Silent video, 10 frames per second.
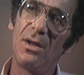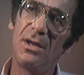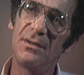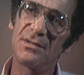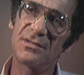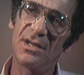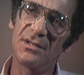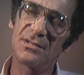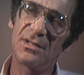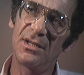in the
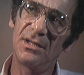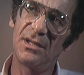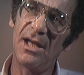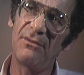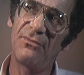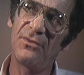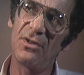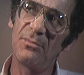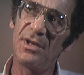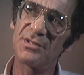sense that that
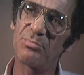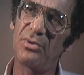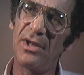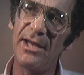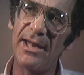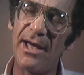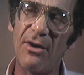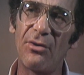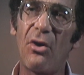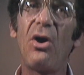film has played
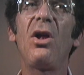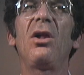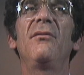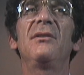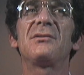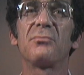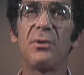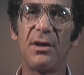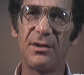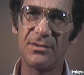out all of its
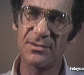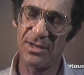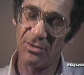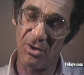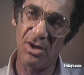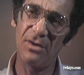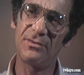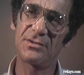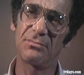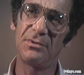runs and all of its